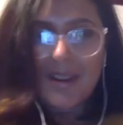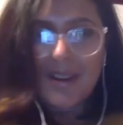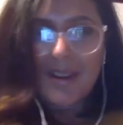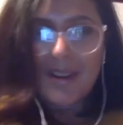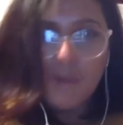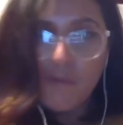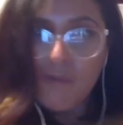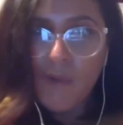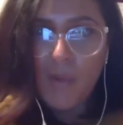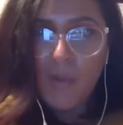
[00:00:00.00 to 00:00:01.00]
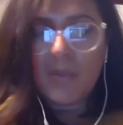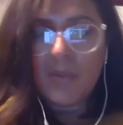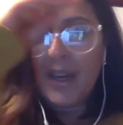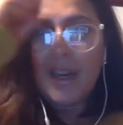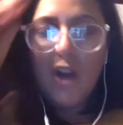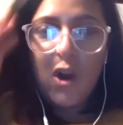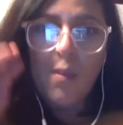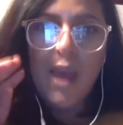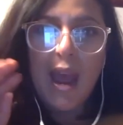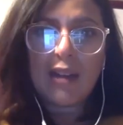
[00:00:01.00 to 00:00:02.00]
to move forward. We're going to go
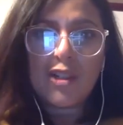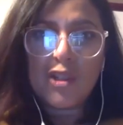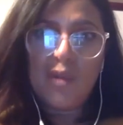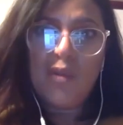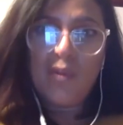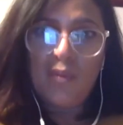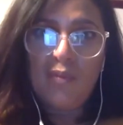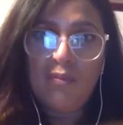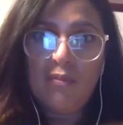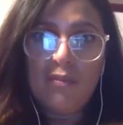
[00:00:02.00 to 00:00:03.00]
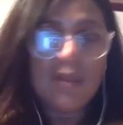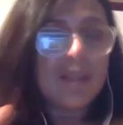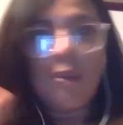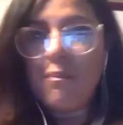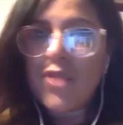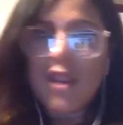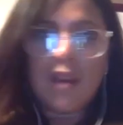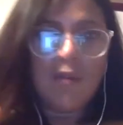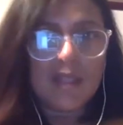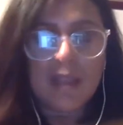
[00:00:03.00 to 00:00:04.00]
back to something
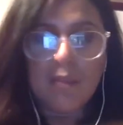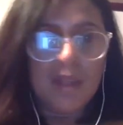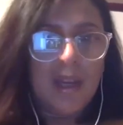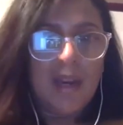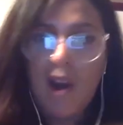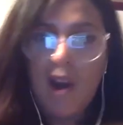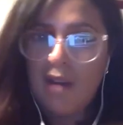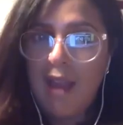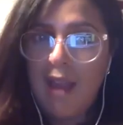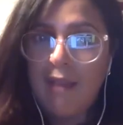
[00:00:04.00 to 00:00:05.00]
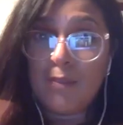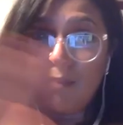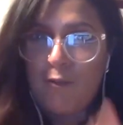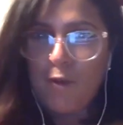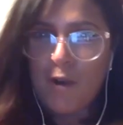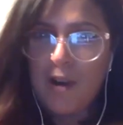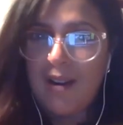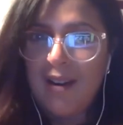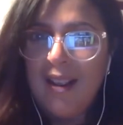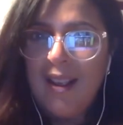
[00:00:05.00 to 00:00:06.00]
resembling our lives before,
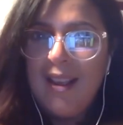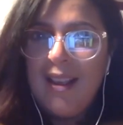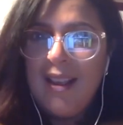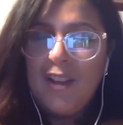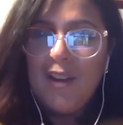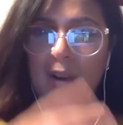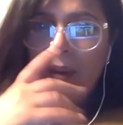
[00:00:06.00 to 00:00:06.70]
you know?